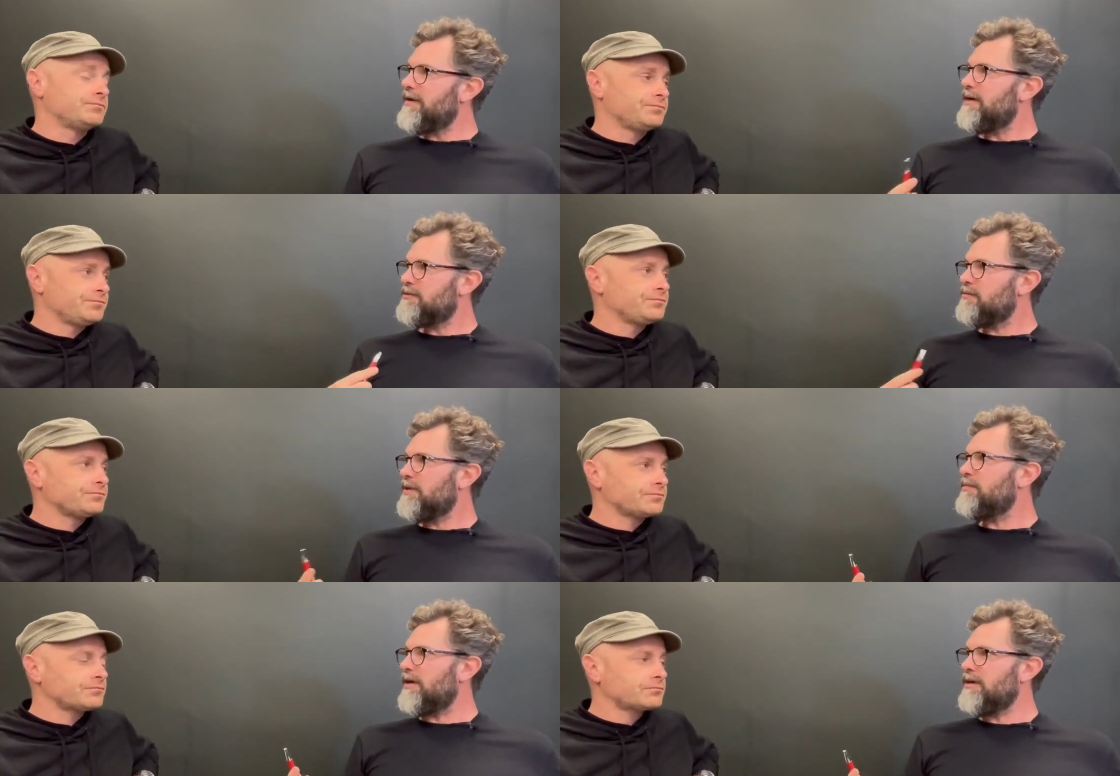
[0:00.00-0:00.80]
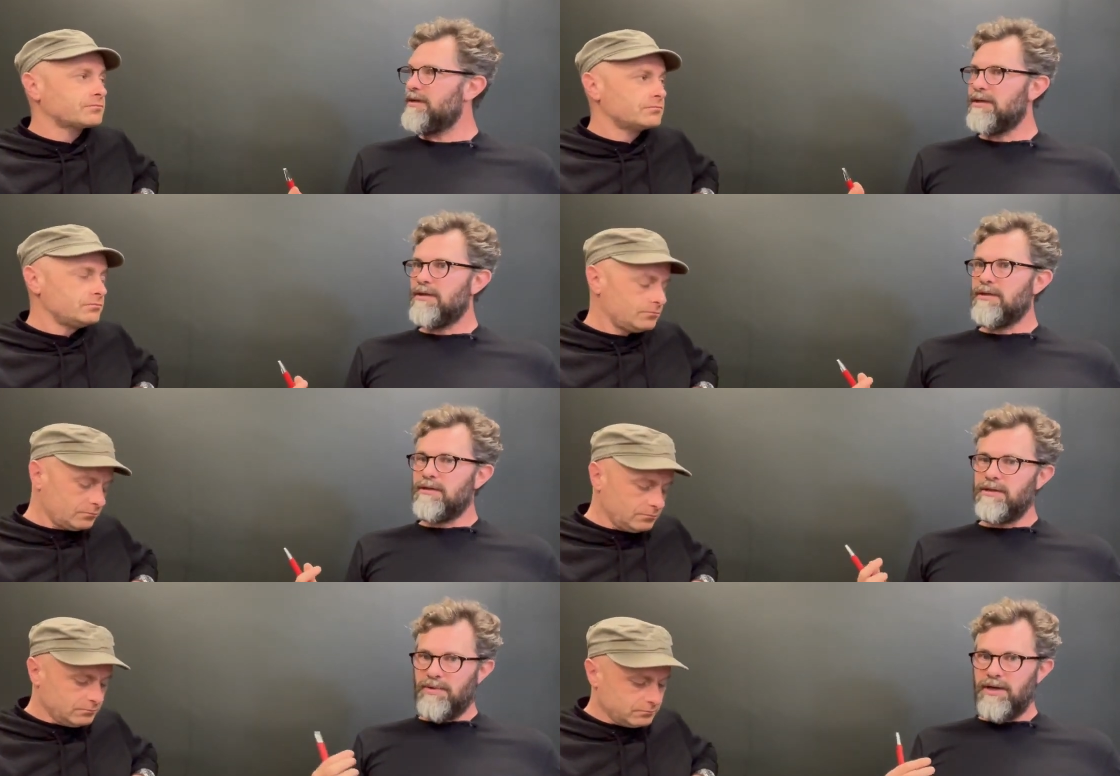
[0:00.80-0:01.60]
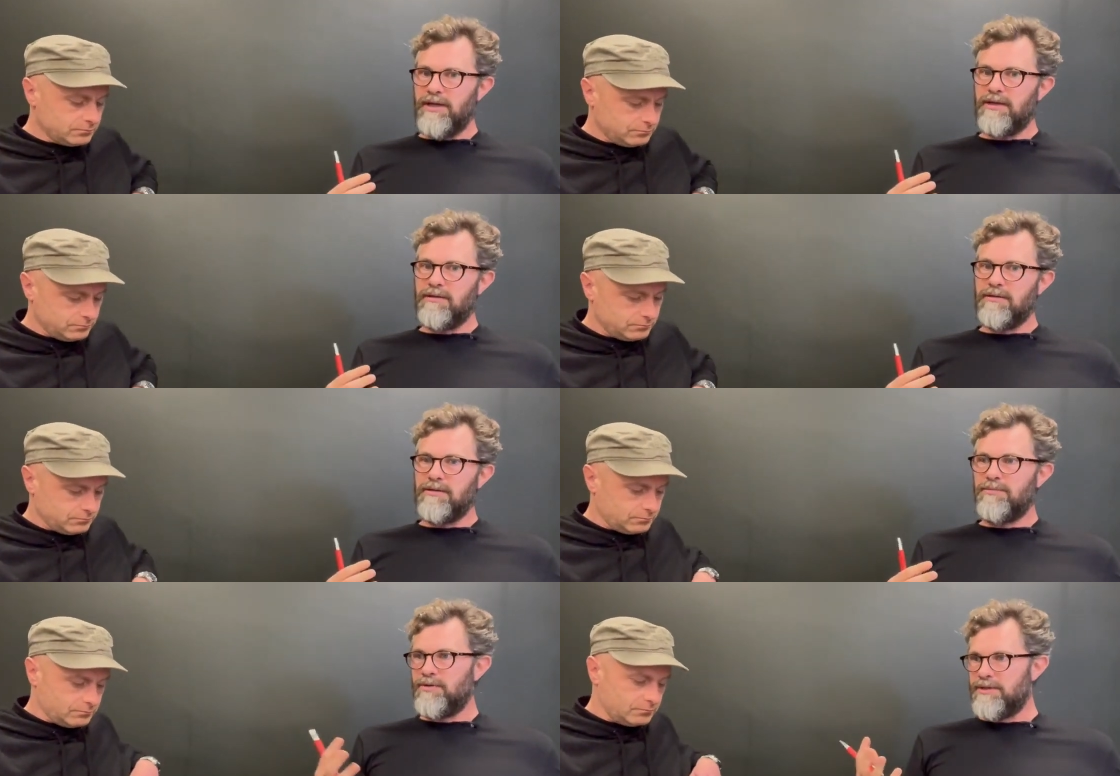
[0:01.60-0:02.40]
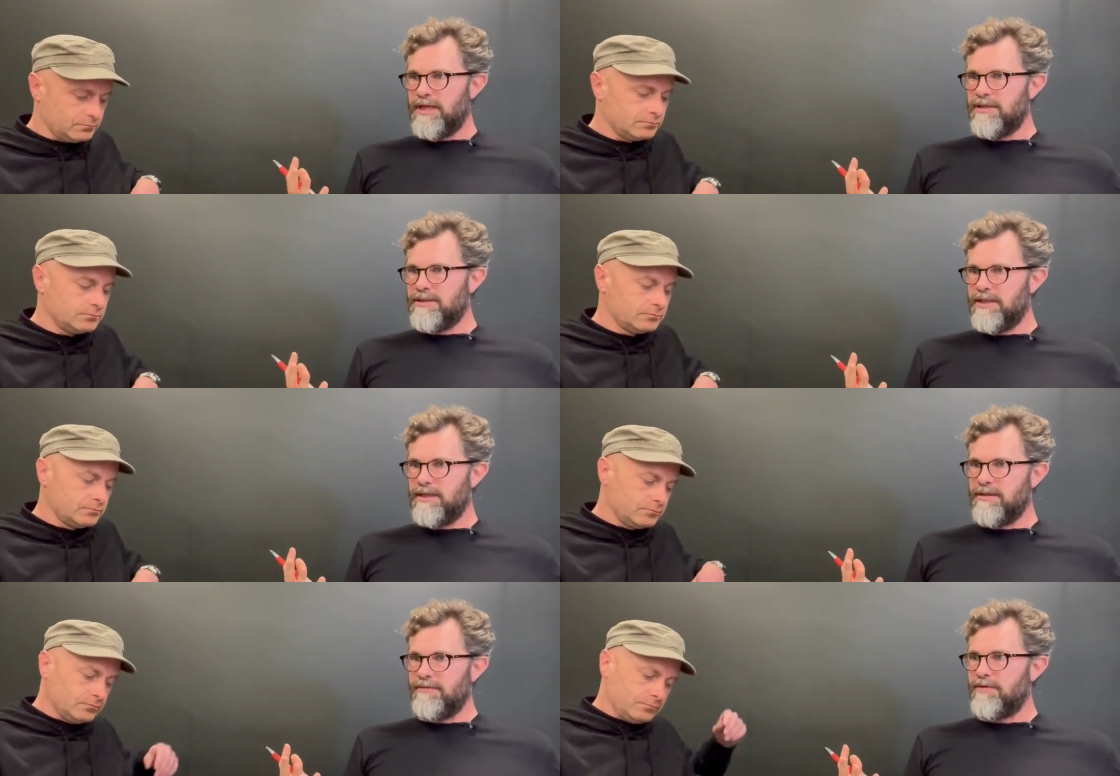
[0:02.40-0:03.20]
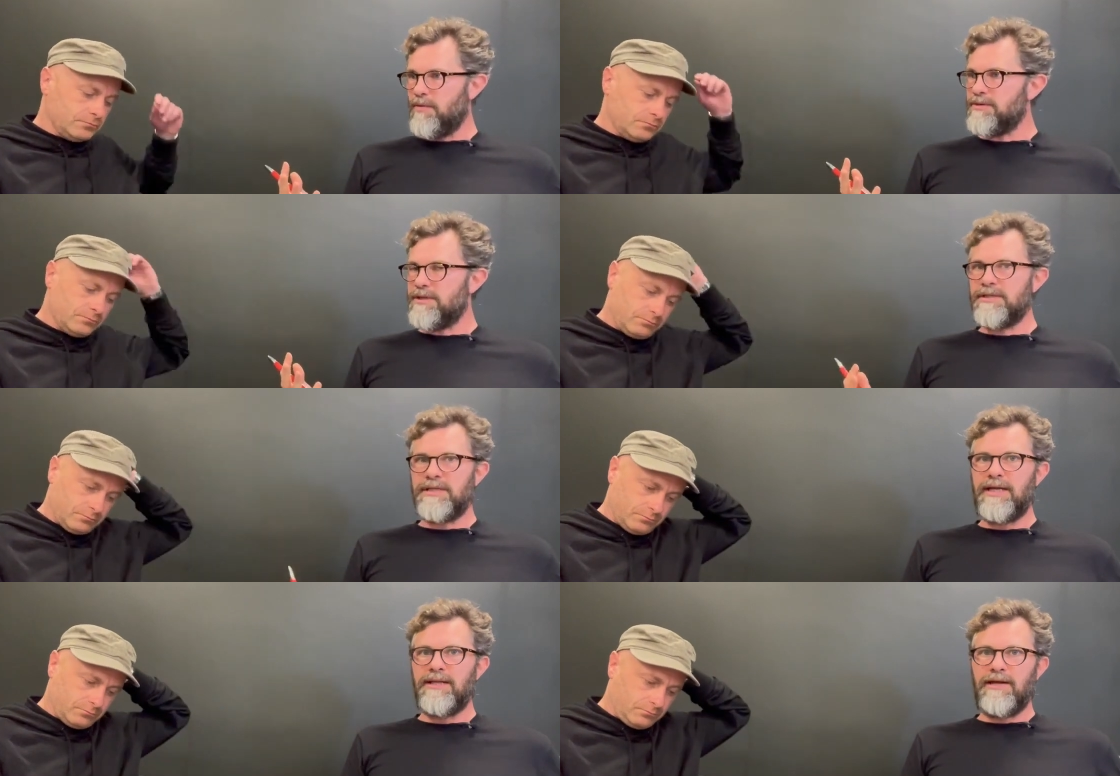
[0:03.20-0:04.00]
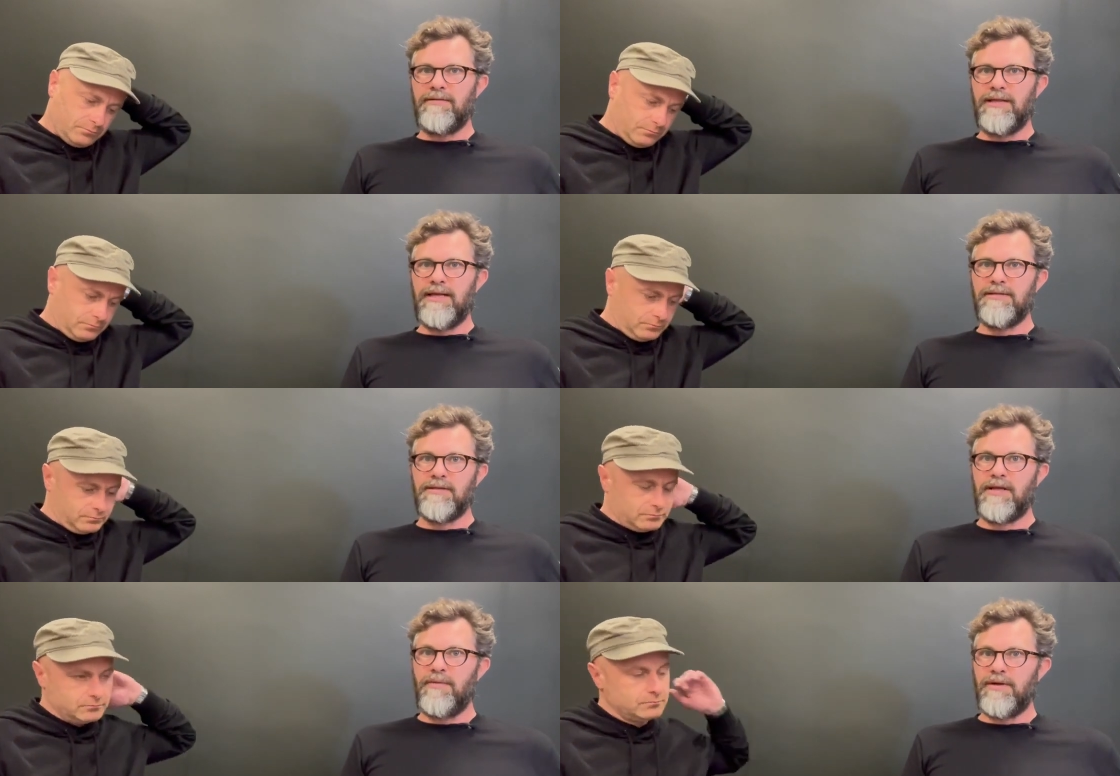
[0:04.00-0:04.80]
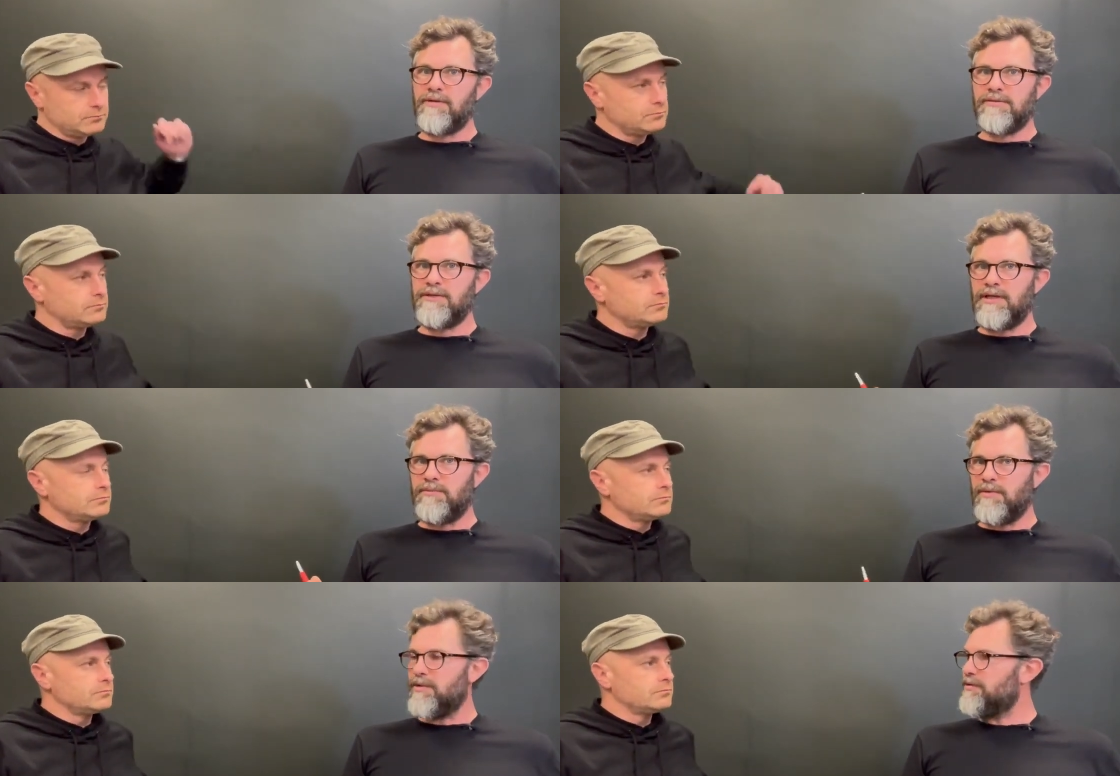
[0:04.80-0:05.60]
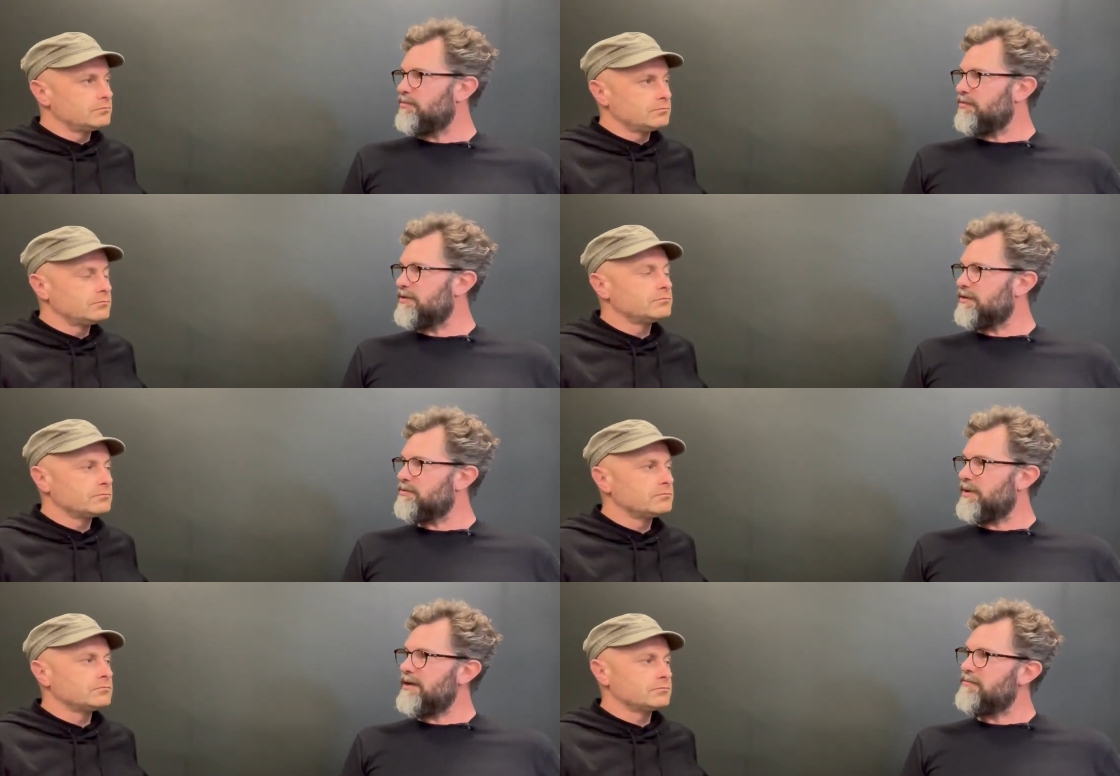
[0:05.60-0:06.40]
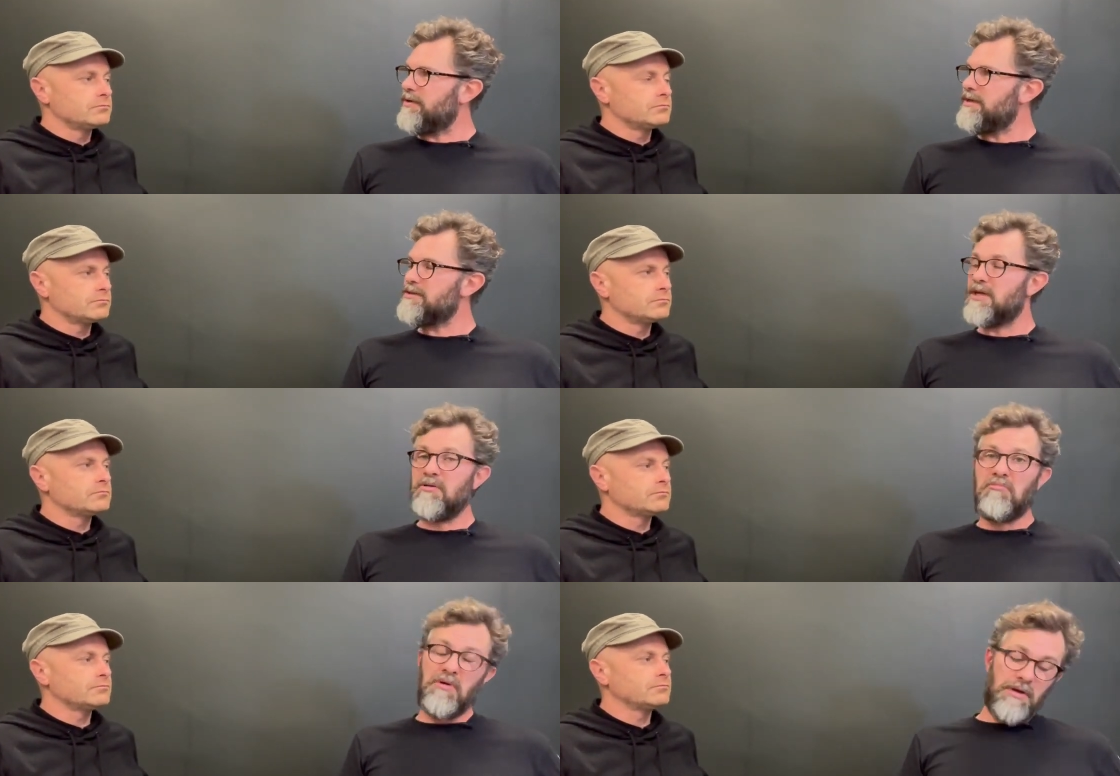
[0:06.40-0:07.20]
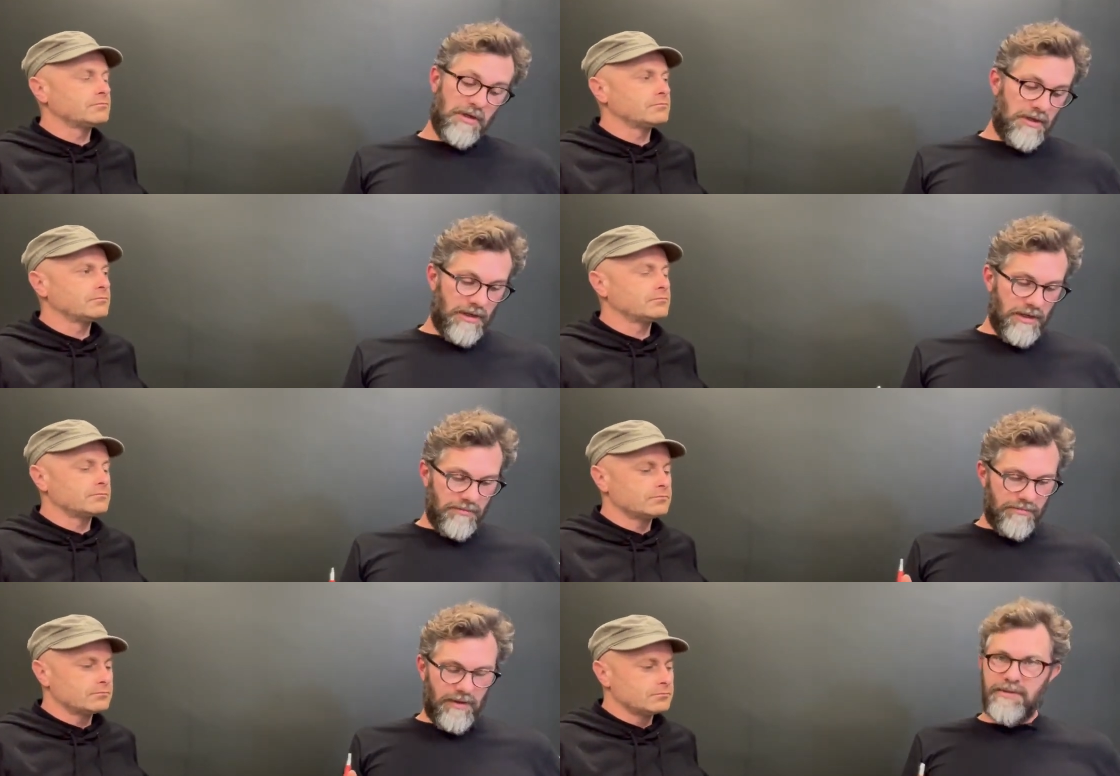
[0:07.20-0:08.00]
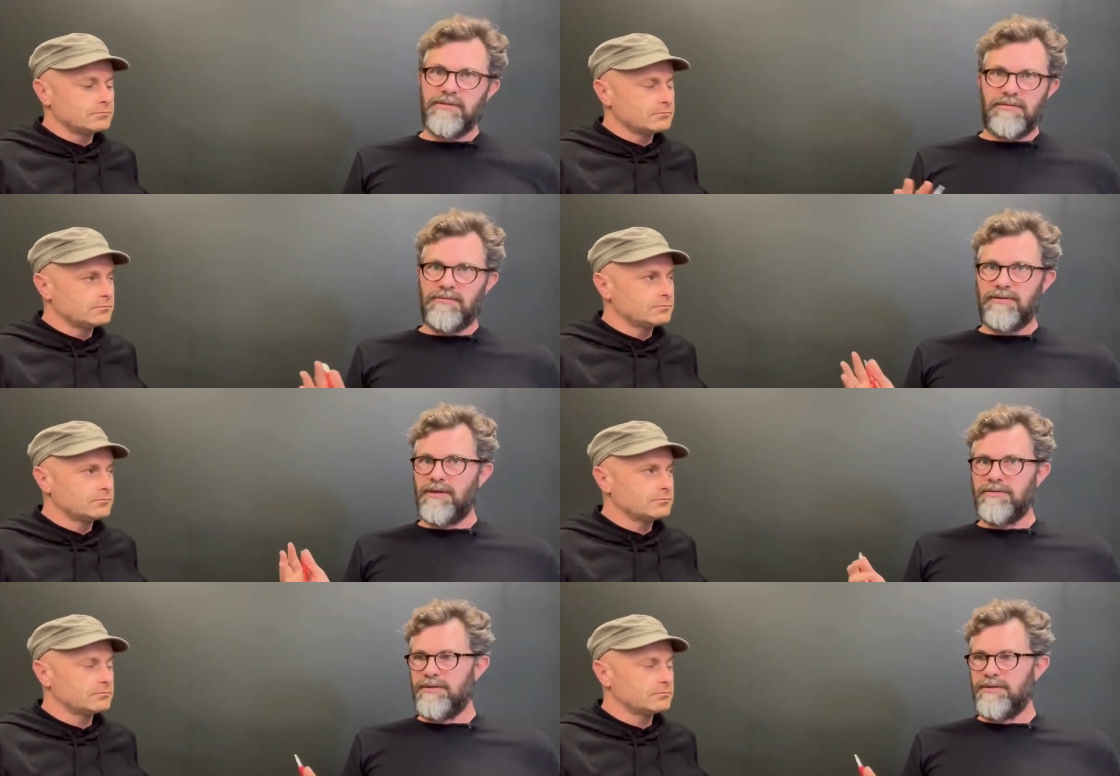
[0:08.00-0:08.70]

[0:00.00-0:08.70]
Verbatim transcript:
Speaker 1: house that we buy, you buy it, you put a tenant in it. If you wanted to sell it there and then as a going concern, it'd be worth more than you just paid for it. So, you know, I mean, I don't do